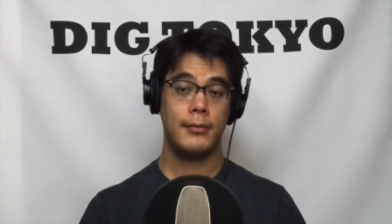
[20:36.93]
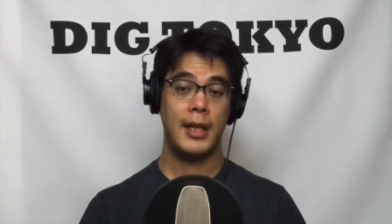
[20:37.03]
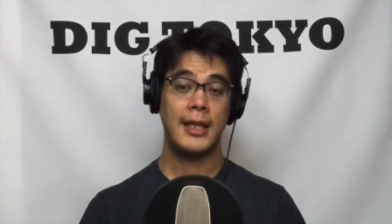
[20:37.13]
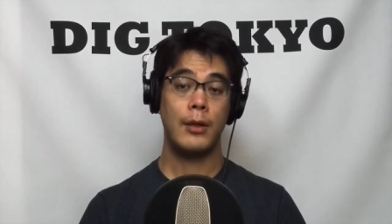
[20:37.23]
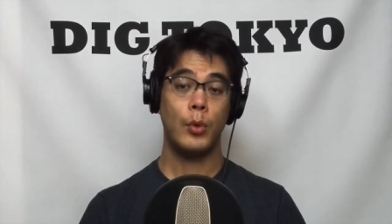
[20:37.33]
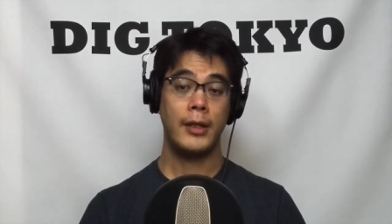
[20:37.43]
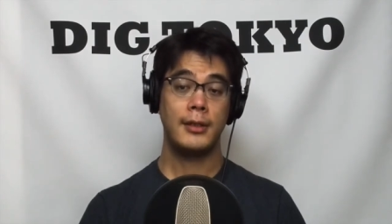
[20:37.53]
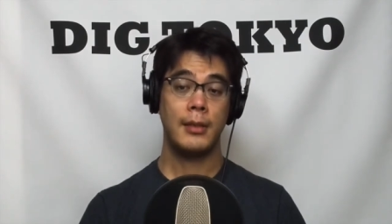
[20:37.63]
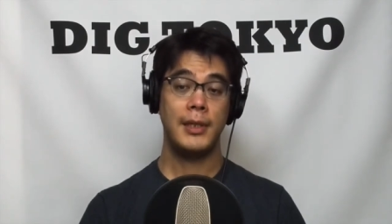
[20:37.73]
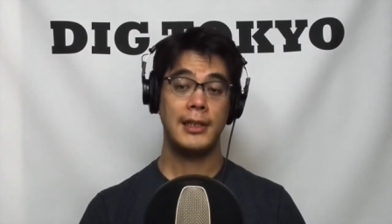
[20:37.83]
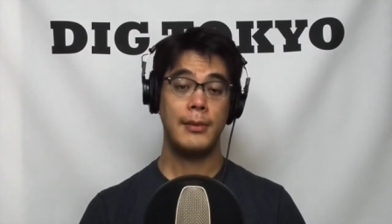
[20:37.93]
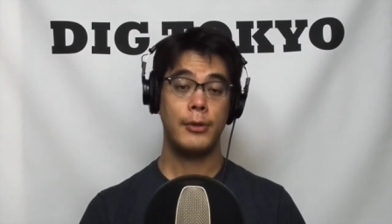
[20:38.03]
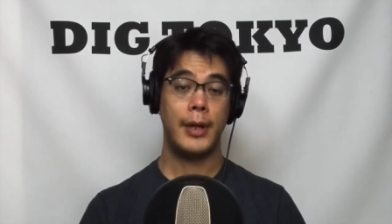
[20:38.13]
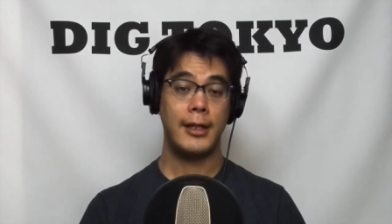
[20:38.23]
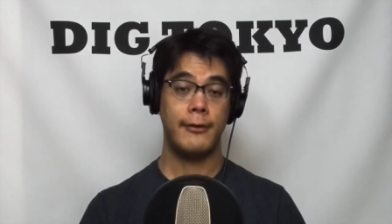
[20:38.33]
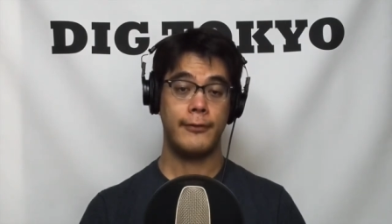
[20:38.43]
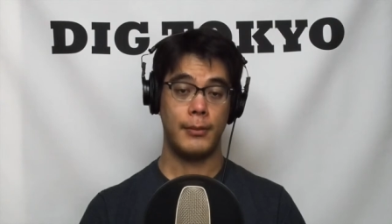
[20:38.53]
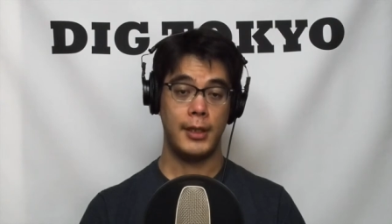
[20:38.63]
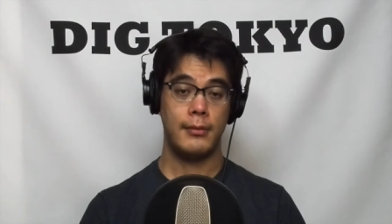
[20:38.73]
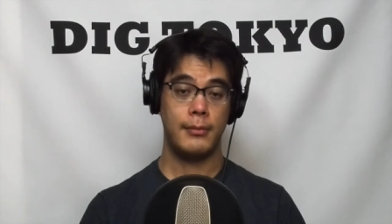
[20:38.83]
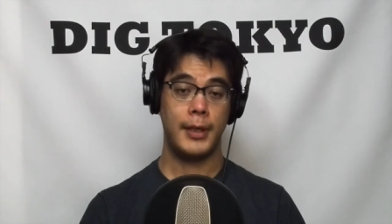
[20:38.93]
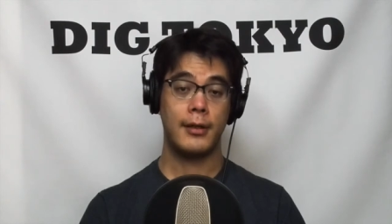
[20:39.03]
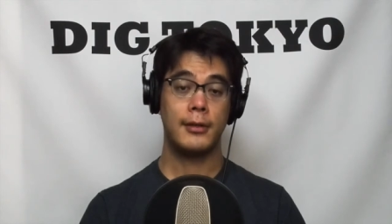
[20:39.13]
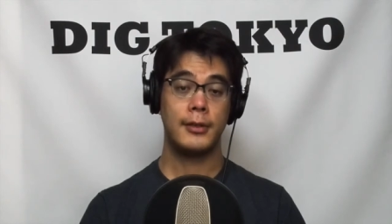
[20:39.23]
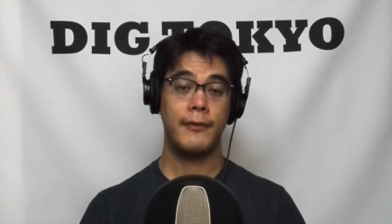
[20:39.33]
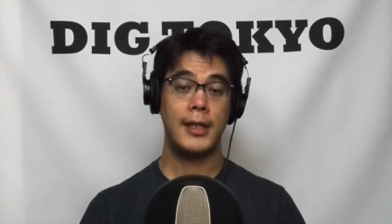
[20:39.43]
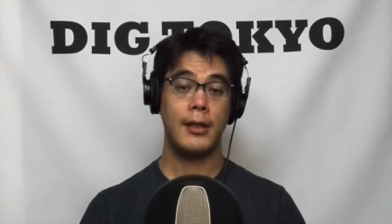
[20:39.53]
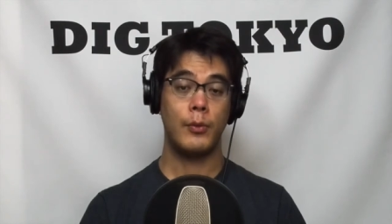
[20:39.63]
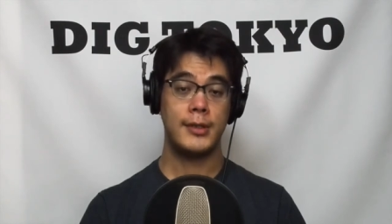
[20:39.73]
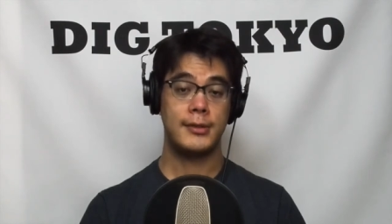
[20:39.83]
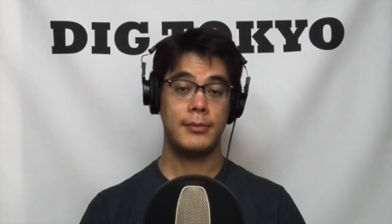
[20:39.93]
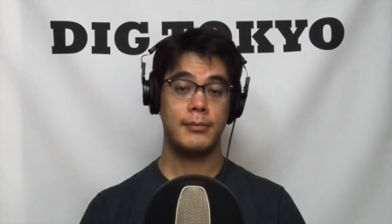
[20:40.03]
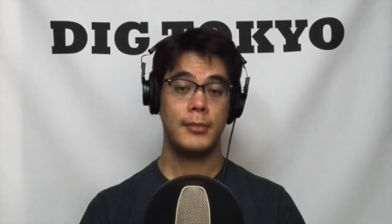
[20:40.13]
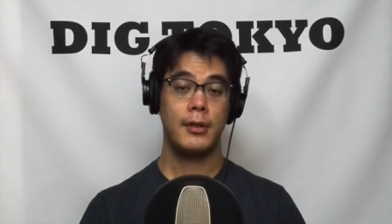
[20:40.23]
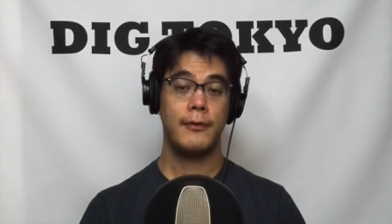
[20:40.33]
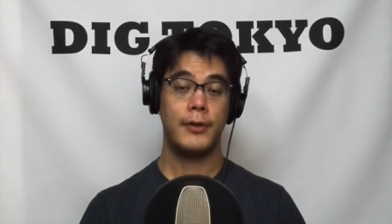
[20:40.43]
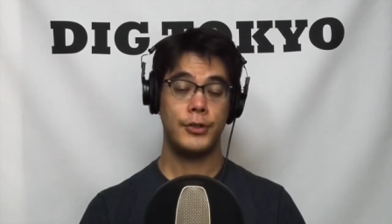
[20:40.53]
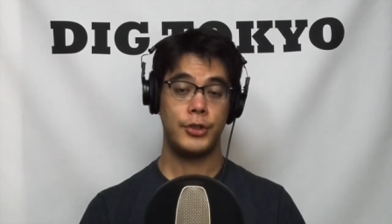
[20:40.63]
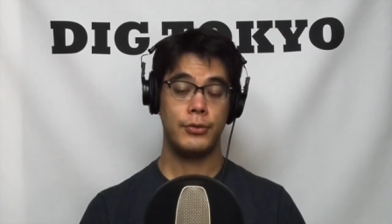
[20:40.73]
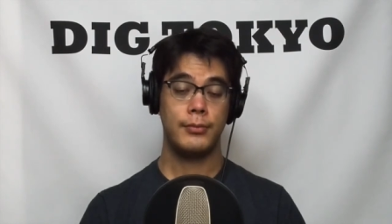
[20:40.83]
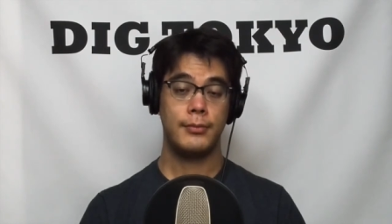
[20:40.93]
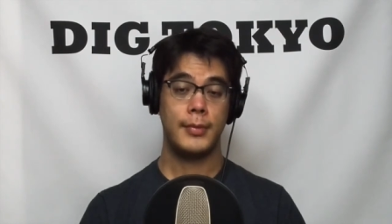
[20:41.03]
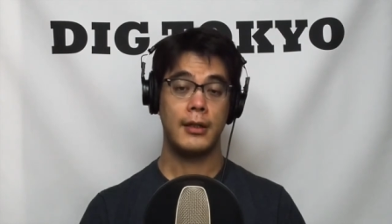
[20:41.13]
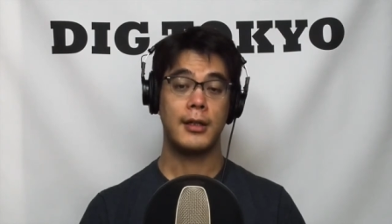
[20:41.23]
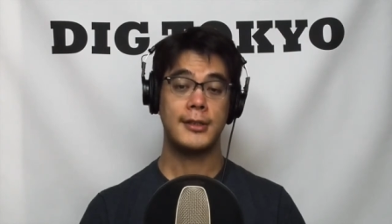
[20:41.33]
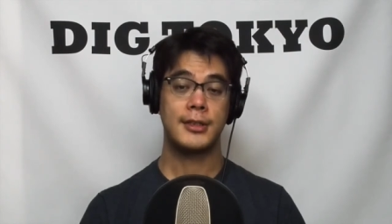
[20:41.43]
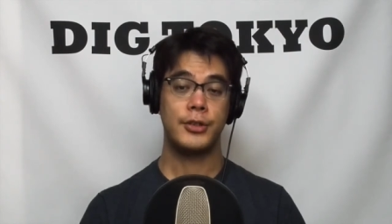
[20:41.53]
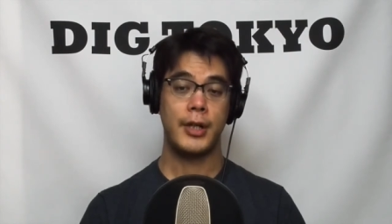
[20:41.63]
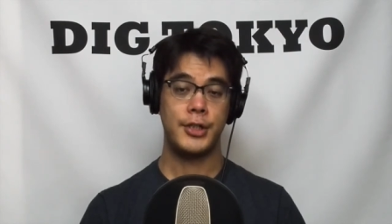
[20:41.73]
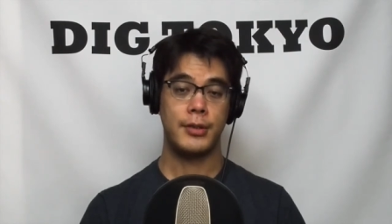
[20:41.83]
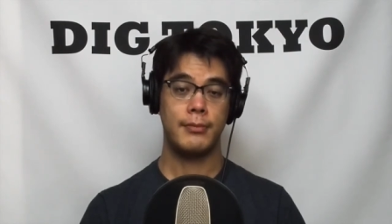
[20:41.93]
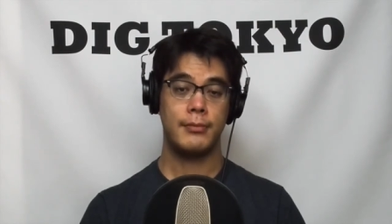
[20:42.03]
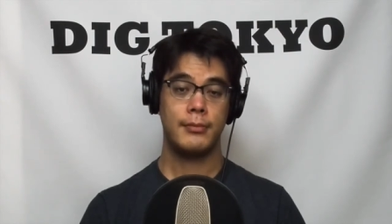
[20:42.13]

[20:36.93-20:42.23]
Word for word: and that one can be liberated from it by cultivating wisdom, virtue, and concentration.